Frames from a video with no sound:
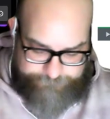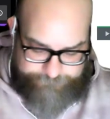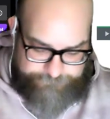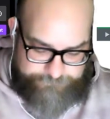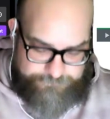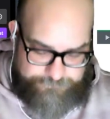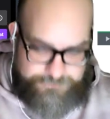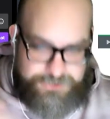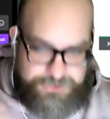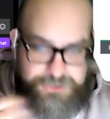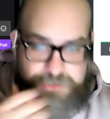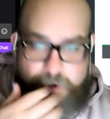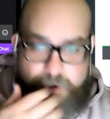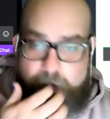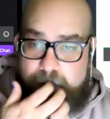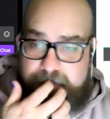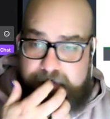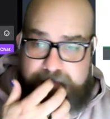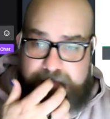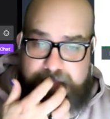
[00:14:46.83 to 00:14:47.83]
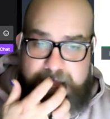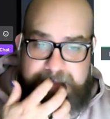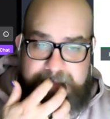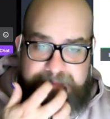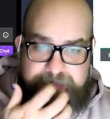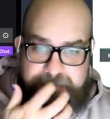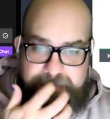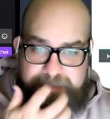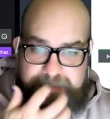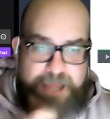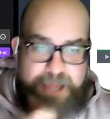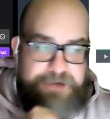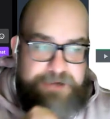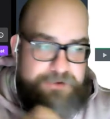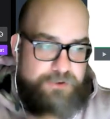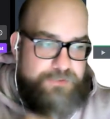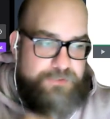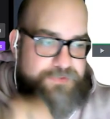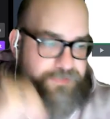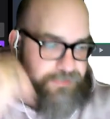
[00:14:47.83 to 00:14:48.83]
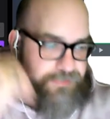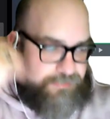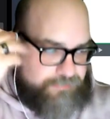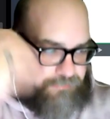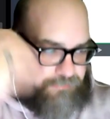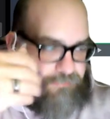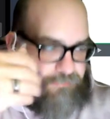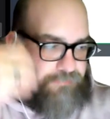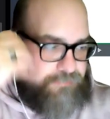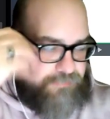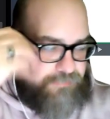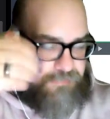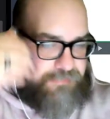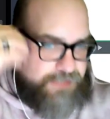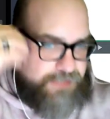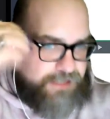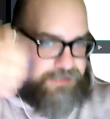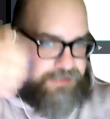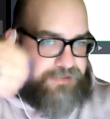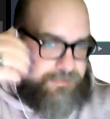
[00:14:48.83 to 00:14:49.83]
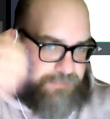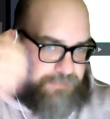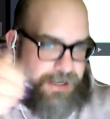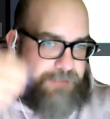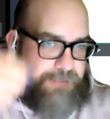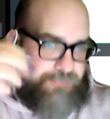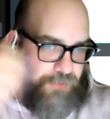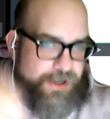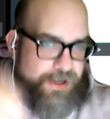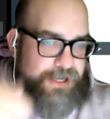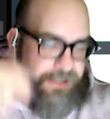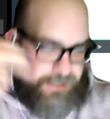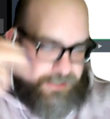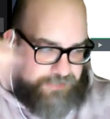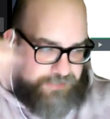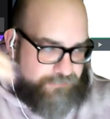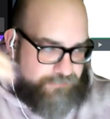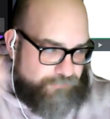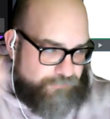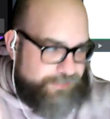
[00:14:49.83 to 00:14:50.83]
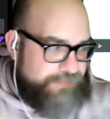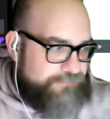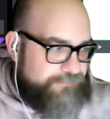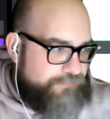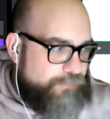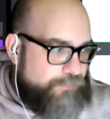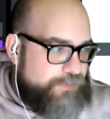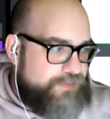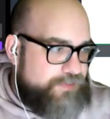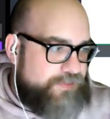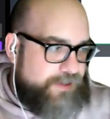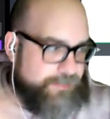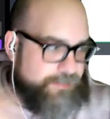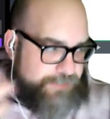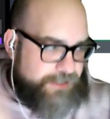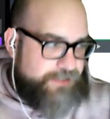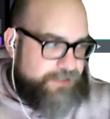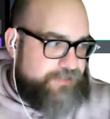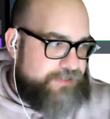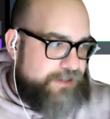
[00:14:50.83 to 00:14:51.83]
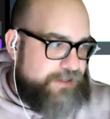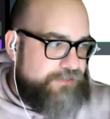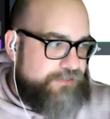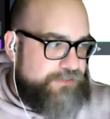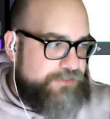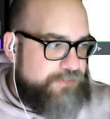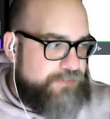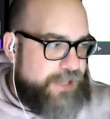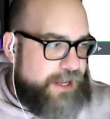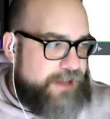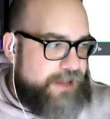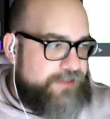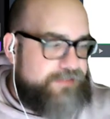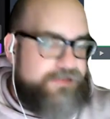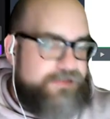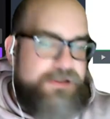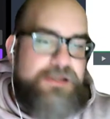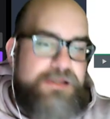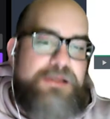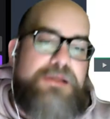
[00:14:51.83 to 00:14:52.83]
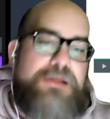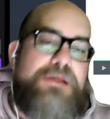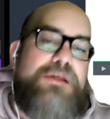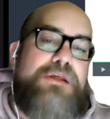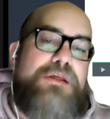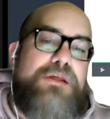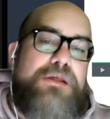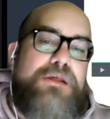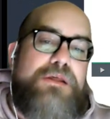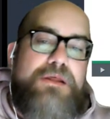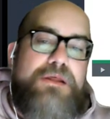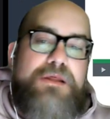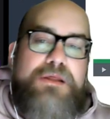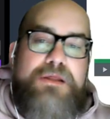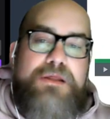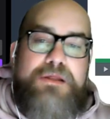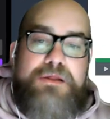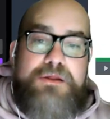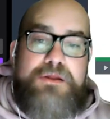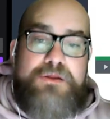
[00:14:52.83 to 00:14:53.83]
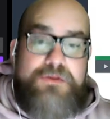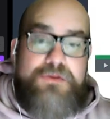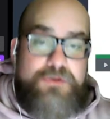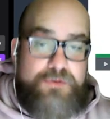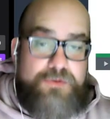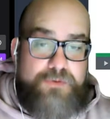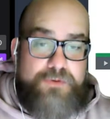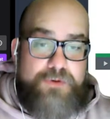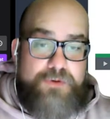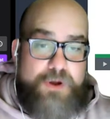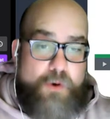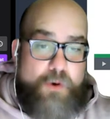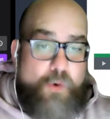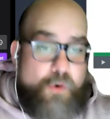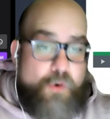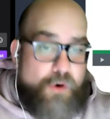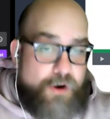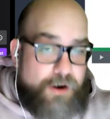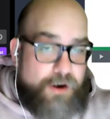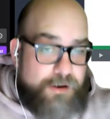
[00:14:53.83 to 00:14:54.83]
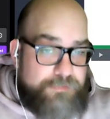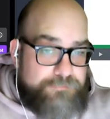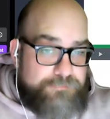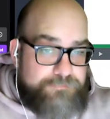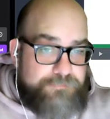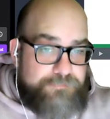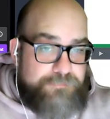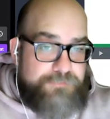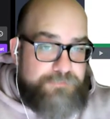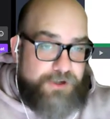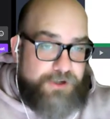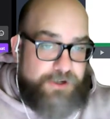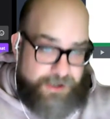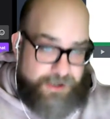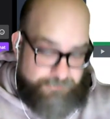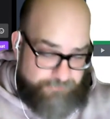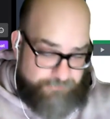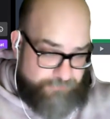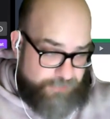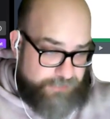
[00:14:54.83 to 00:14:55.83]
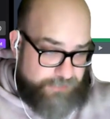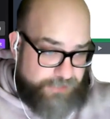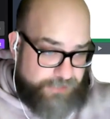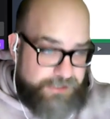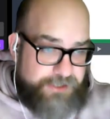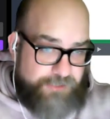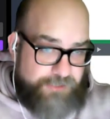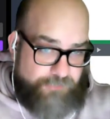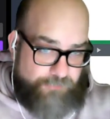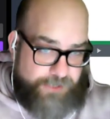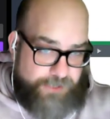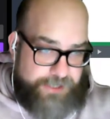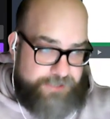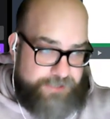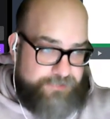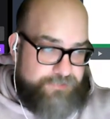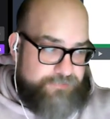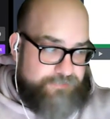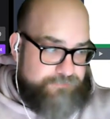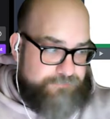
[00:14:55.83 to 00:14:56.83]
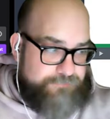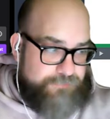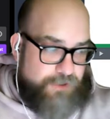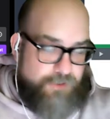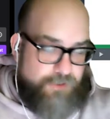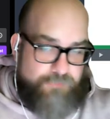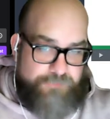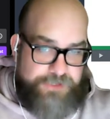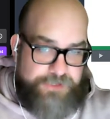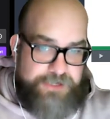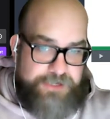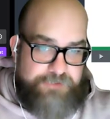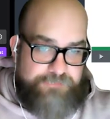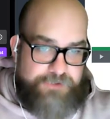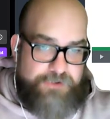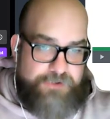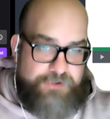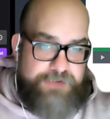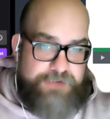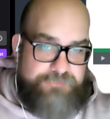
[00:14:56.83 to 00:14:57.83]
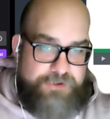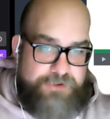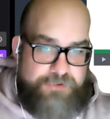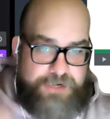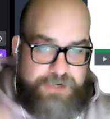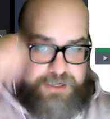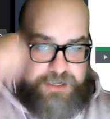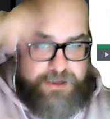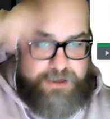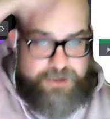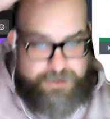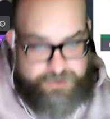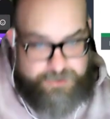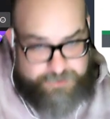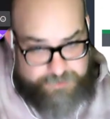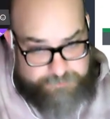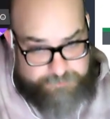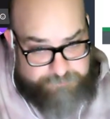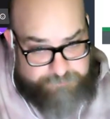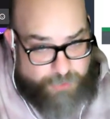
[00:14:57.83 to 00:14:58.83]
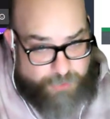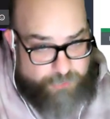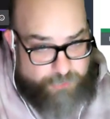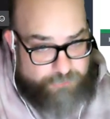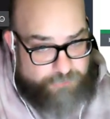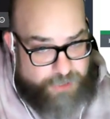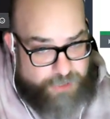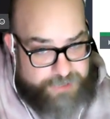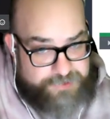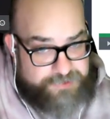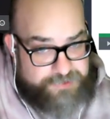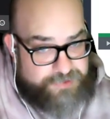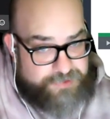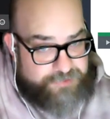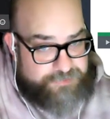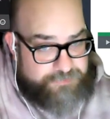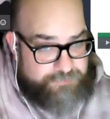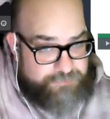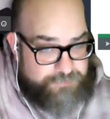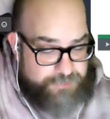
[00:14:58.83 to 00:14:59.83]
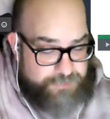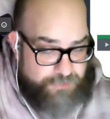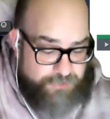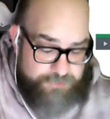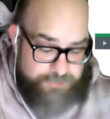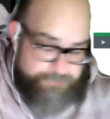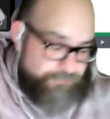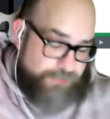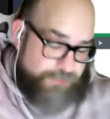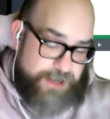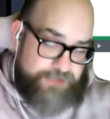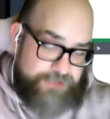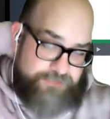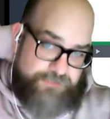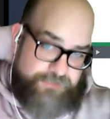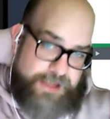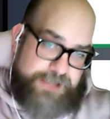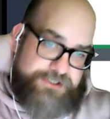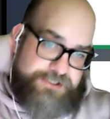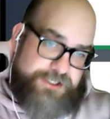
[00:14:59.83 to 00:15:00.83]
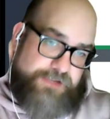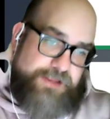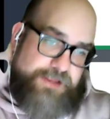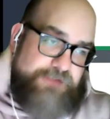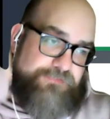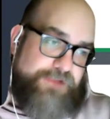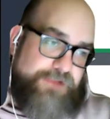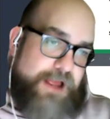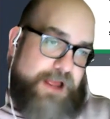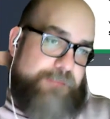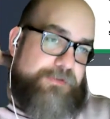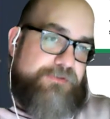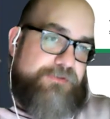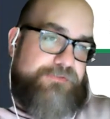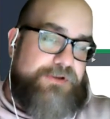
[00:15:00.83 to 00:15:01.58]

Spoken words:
Just all side notes, things that my brain needs to reinforce that I'm going to tell you guys. So, or they're going to have a very linear raise, or very, very polarized system or strategy on that flop of